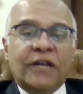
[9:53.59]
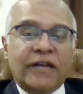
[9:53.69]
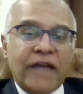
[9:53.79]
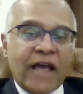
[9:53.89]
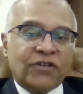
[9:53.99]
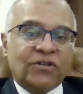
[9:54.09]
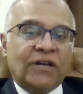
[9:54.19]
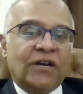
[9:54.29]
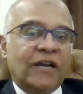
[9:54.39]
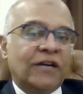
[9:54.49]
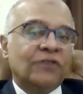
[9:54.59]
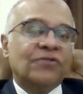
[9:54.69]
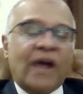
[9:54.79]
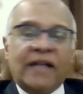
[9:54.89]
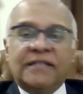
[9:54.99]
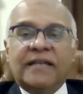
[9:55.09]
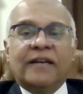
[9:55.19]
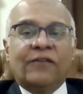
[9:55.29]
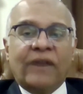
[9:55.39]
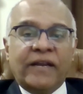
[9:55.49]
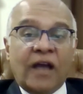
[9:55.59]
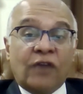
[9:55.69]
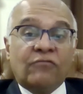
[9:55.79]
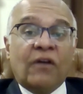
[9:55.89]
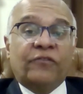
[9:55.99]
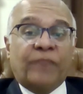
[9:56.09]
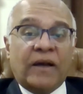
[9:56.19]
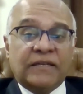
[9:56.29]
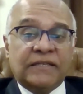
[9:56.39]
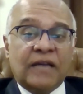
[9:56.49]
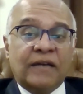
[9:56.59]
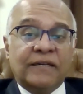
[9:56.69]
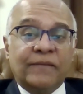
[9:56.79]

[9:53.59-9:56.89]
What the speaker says: national clinical trials that are running across Pakistan.